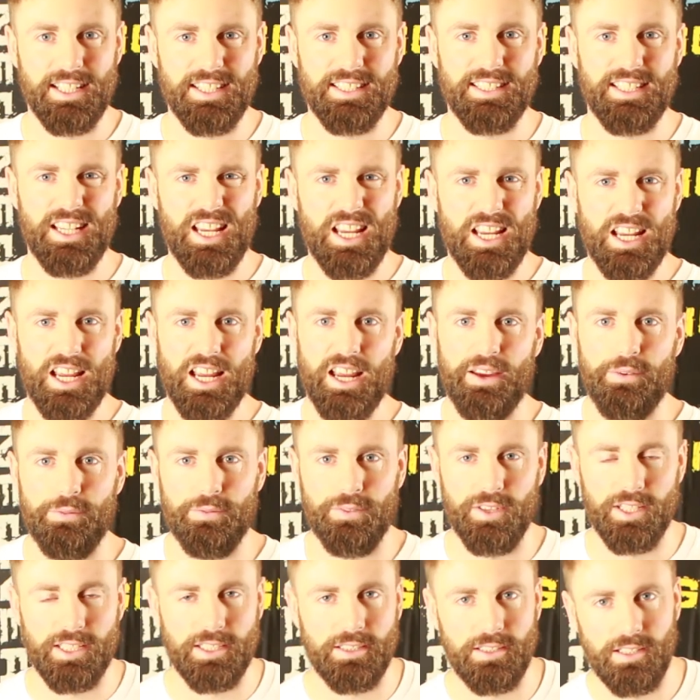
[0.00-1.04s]
and see
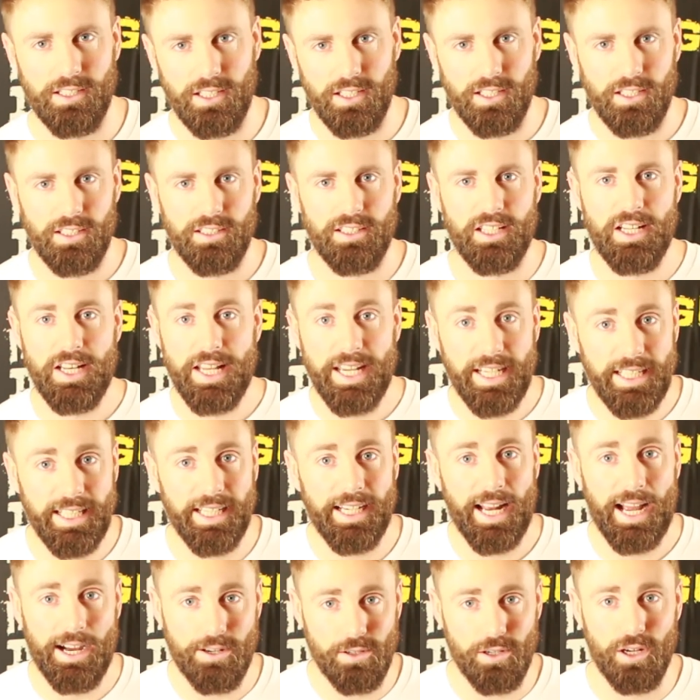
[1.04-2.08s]
if the
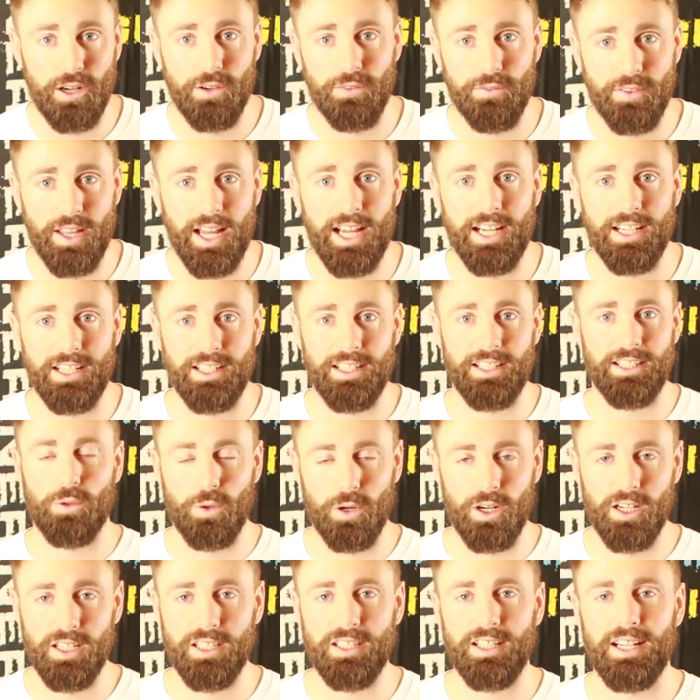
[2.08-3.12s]
kneading out of that
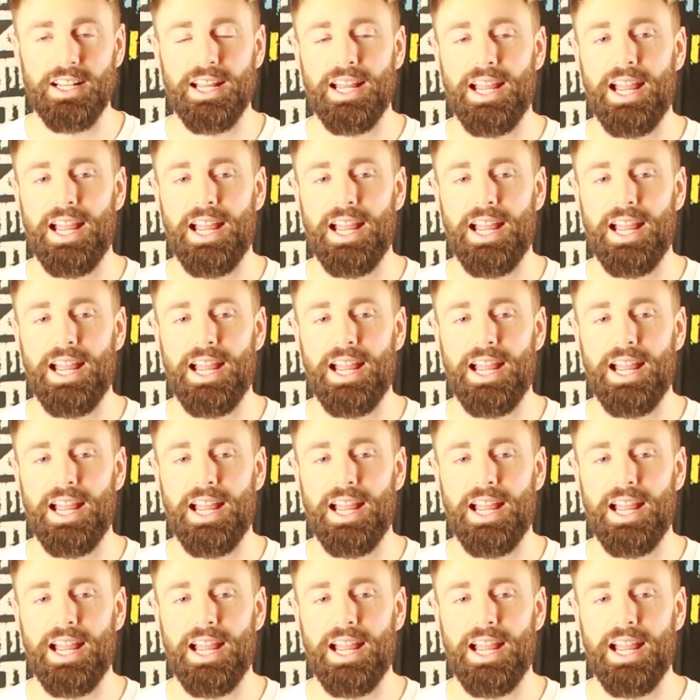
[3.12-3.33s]
quad